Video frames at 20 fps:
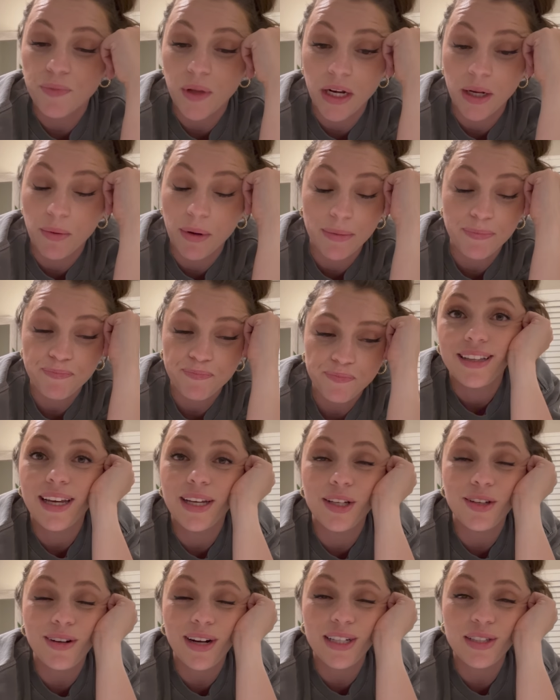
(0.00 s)
Anyway,
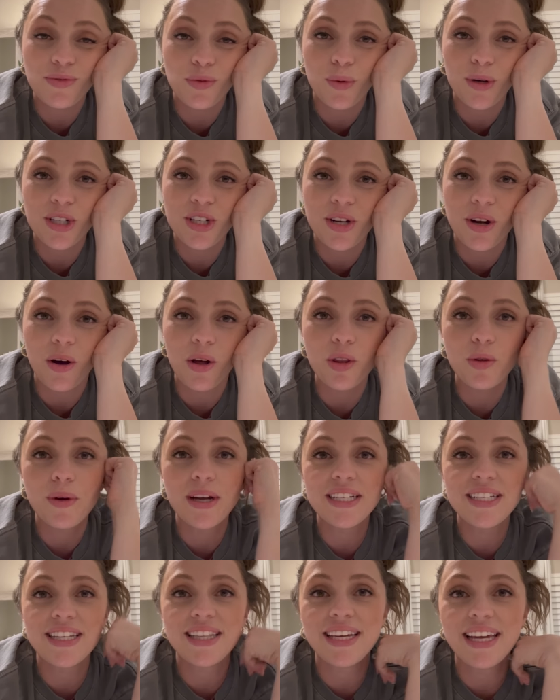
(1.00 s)
thank you guys for watching all the
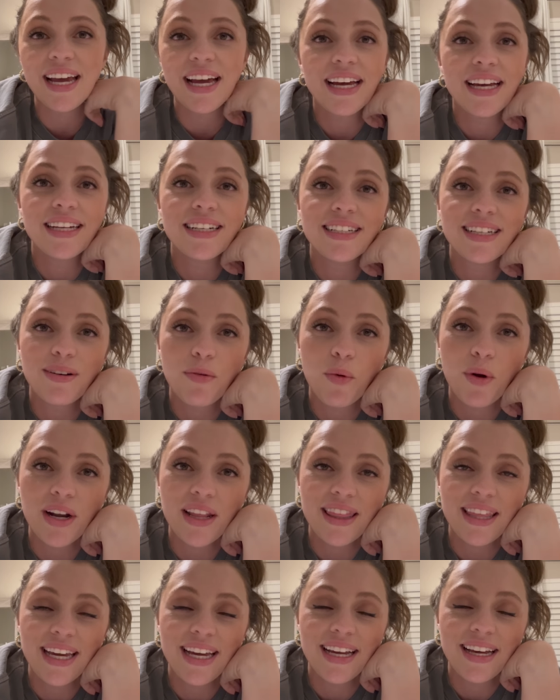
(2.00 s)
way to the end. I want
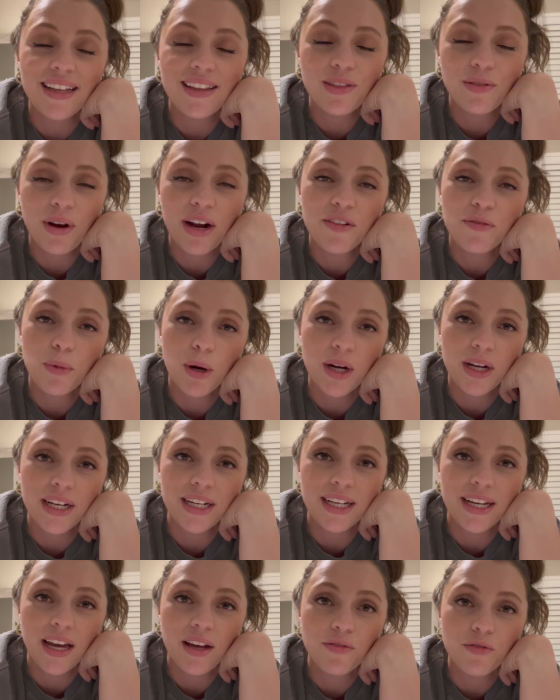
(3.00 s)
to thank Thrive Market
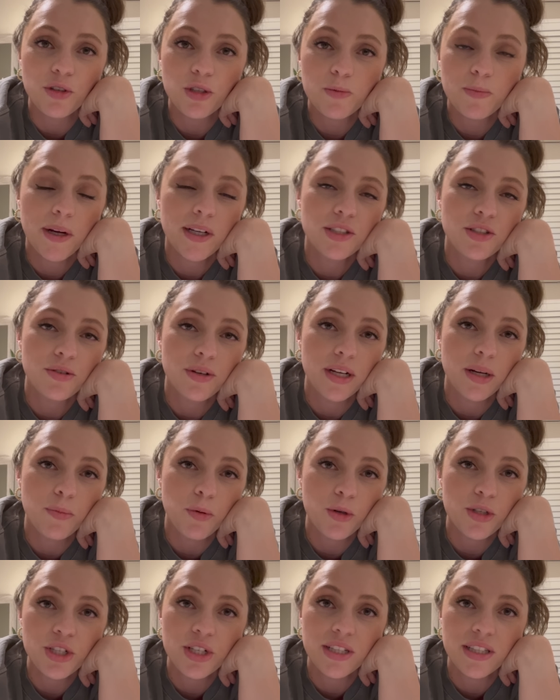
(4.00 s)
again for sponsoring a
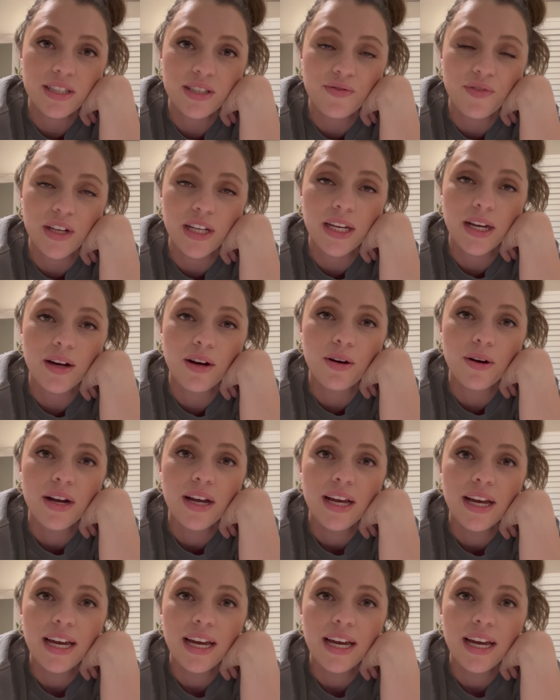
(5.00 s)
portion of this video.